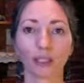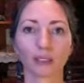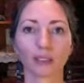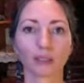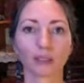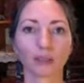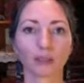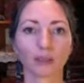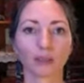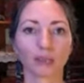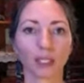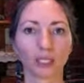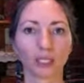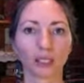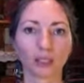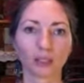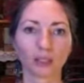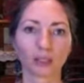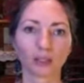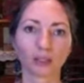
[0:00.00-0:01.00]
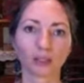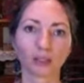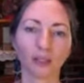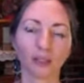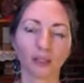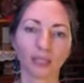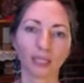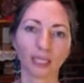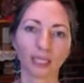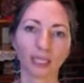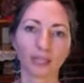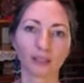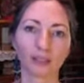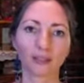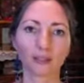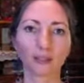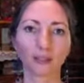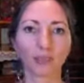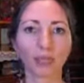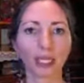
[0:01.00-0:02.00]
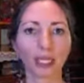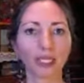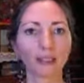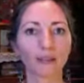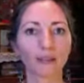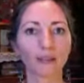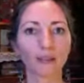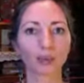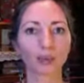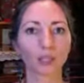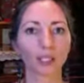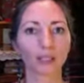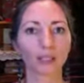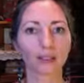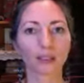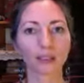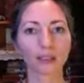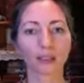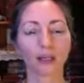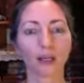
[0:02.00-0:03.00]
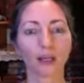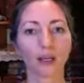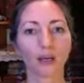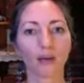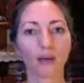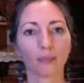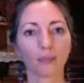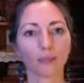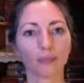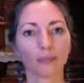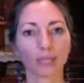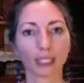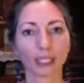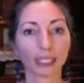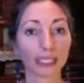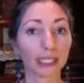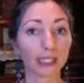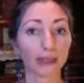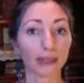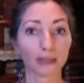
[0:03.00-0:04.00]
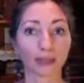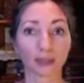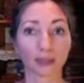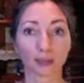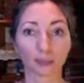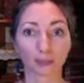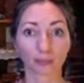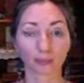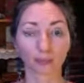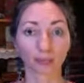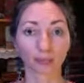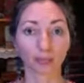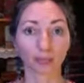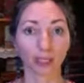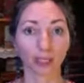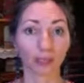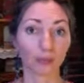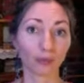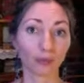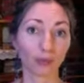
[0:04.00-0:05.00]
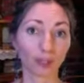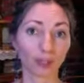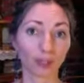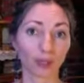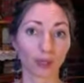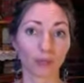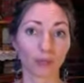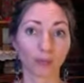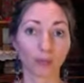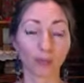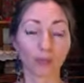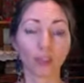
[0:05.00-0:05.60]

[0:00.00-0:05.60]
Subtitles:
So you get, again, space brings ease and freedom.